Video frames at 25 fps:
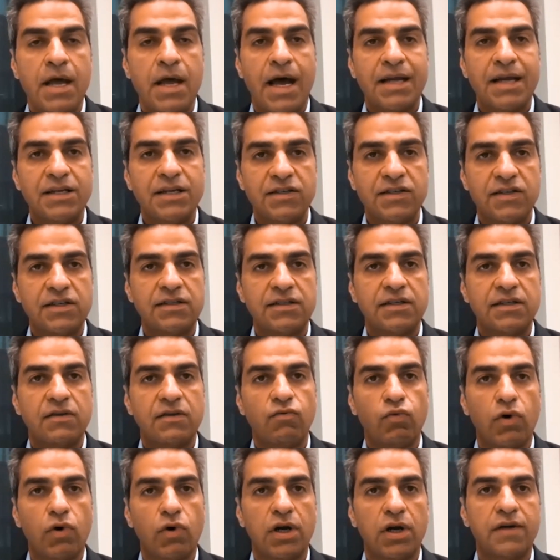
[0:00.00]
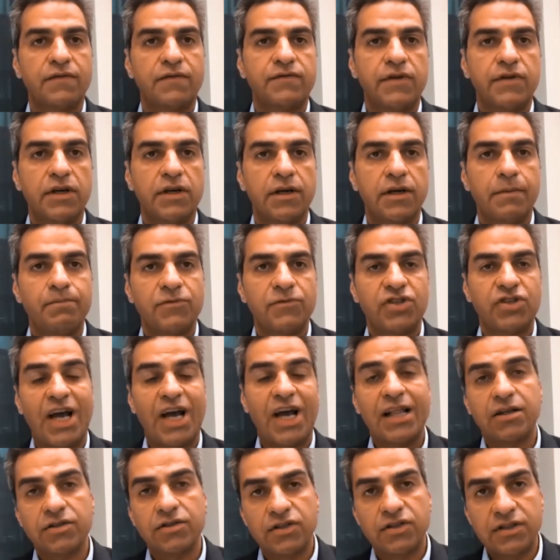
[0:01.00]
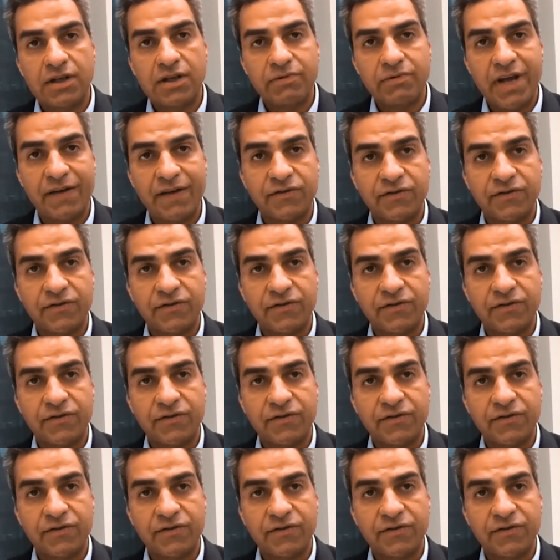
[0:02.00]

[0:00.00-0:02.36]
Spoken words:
And this is one of the challenges that we have